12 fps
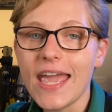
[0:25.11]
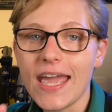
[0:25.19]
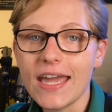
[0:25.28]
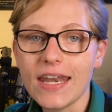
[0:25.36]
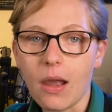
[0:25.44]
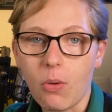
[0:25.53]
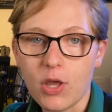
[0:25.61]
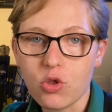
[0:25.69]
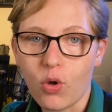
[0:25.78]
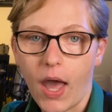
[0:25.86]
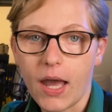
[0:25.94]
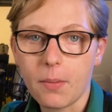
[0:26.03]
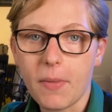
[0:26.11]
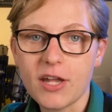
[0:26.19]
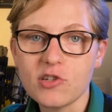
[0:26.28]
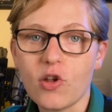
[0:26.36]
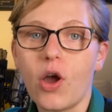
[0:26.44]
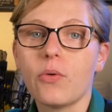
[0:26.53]
and how I track my
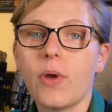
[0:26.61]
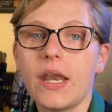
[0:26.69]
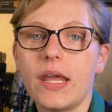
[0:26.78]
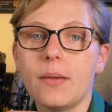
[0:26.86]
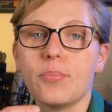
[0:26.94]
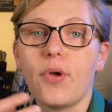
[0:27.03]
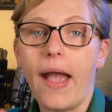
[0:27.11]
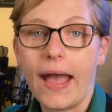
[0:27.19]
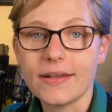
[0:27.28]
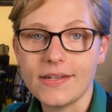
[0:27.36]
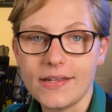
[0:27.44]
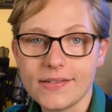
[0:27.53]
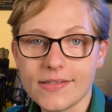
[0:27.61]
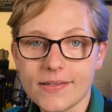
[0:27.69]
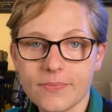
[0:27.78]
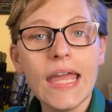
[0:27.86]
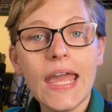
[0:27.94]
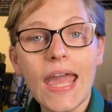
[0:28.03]
songwriting practice.